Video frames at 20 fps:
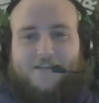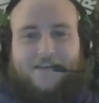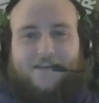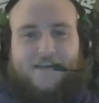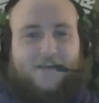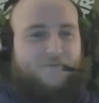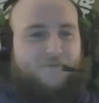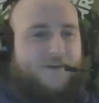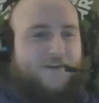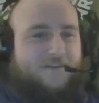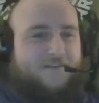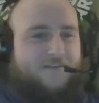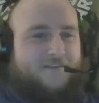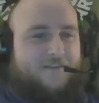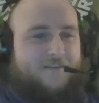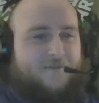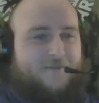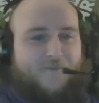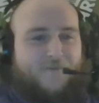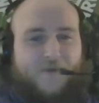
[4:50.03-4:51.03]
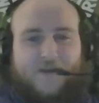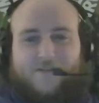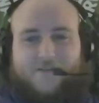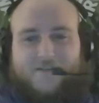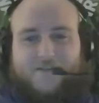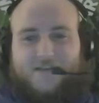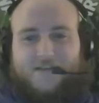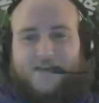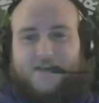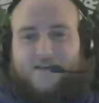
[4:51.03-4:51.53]
Nitwit, another Penn
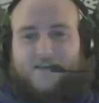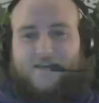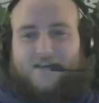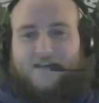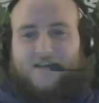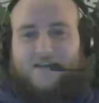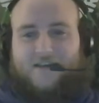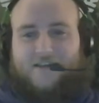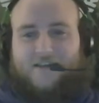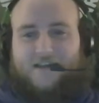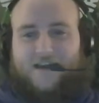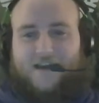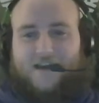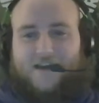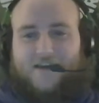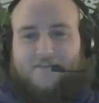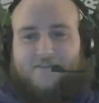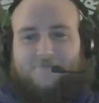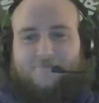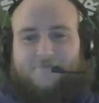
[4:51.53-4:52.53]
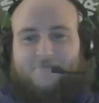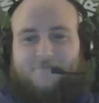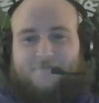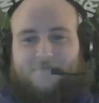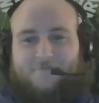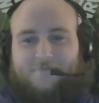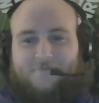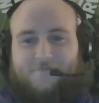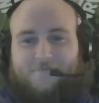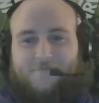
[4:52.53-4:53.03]
State Nittany Lion.
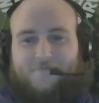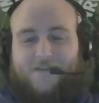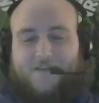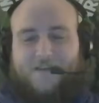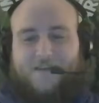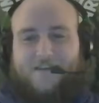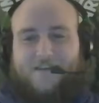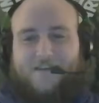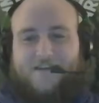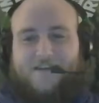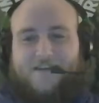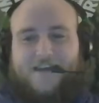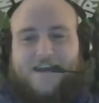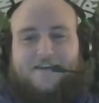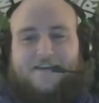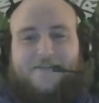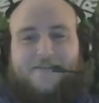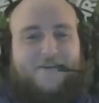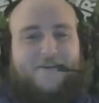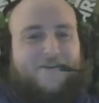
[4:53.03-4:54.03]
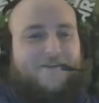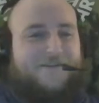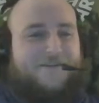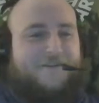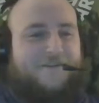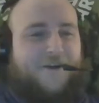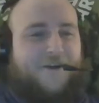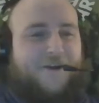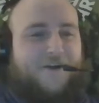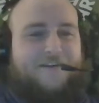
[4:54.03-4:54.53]
Yeah,
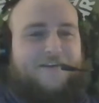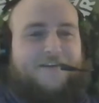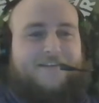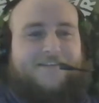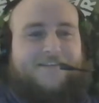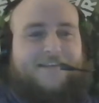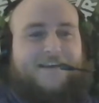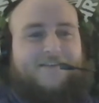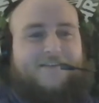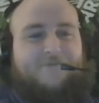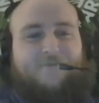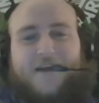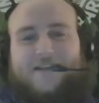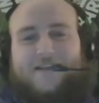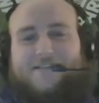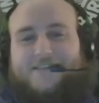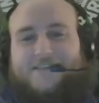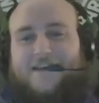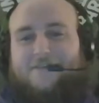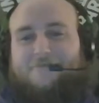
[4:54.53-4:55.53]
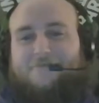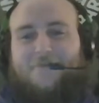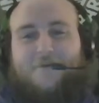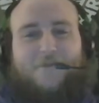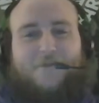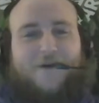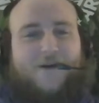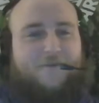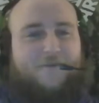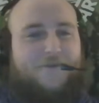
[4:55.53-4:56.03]
they're already discussing Penn State
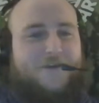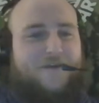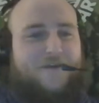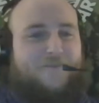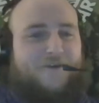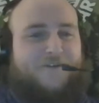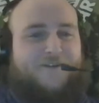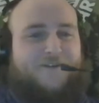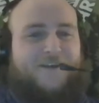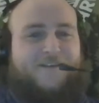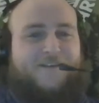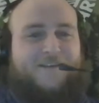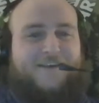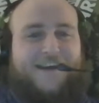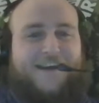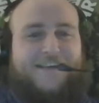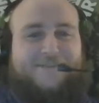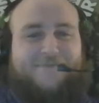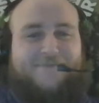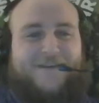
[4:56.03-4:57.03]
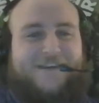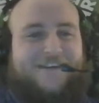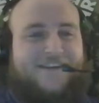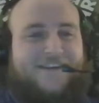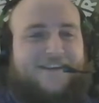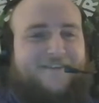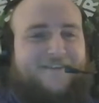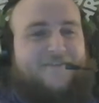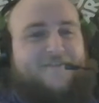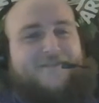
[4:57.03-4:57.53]
football. We appreciate you guys
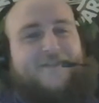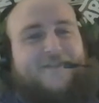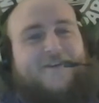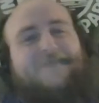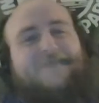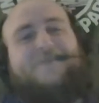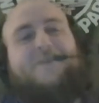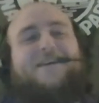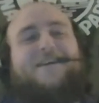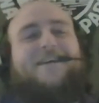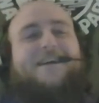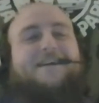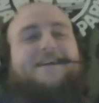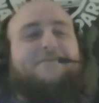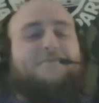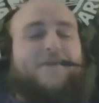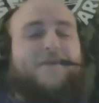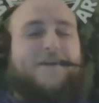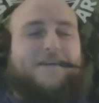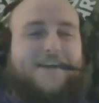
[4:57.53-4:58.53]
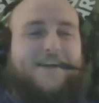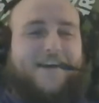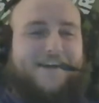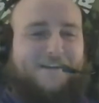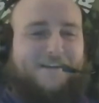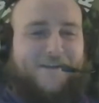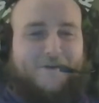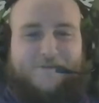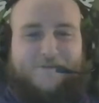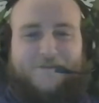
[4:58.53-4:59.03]
being here, even though you're going to have a
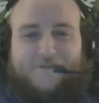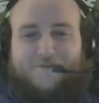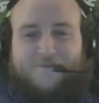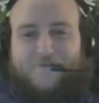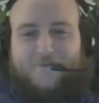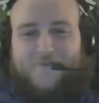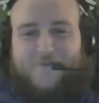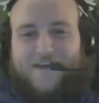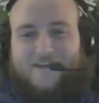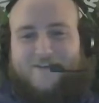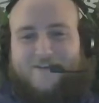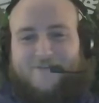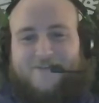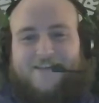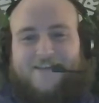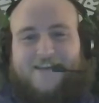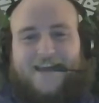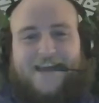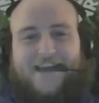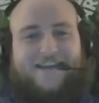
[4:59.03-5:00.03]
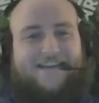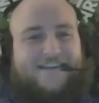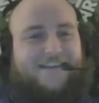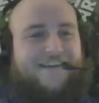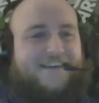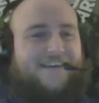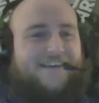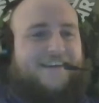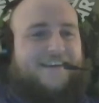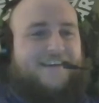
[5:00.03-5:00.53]
Buckeye gloating the remainder of the night.
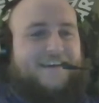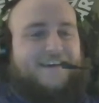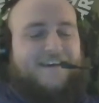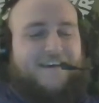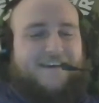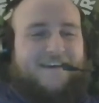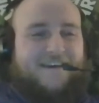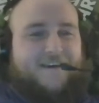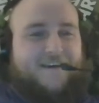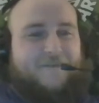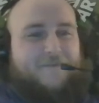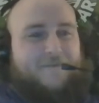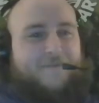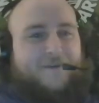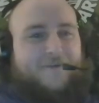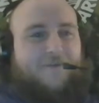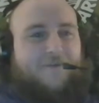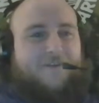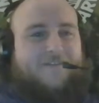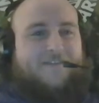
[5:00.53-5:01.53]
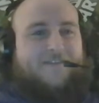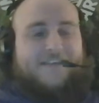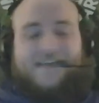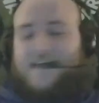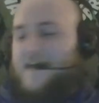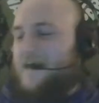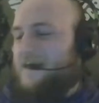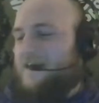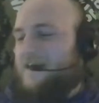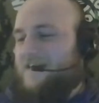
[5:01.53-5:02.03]
But once
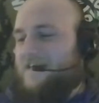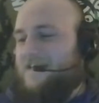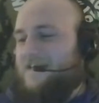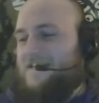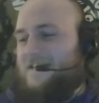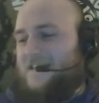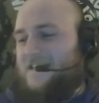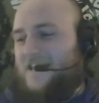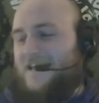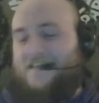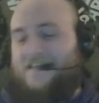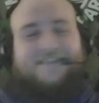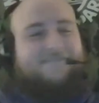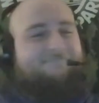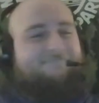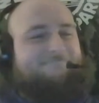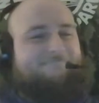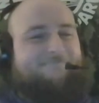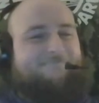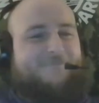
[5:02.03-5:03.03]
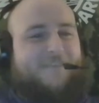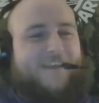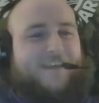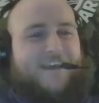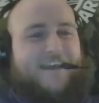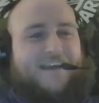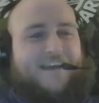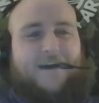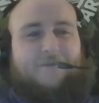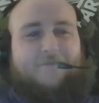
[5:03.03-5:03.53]
again,
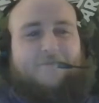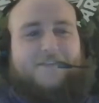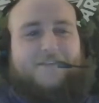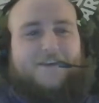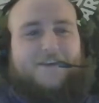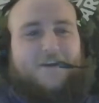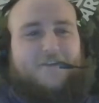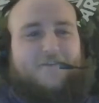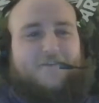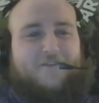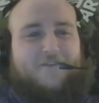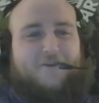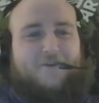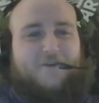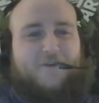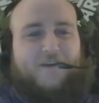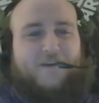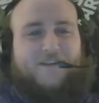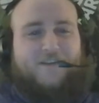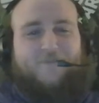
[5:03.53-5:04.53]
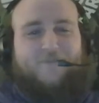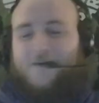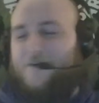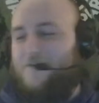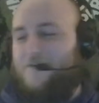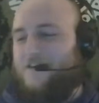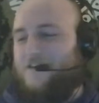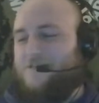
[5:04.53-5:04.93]
it comes and goes so quickly, Mo.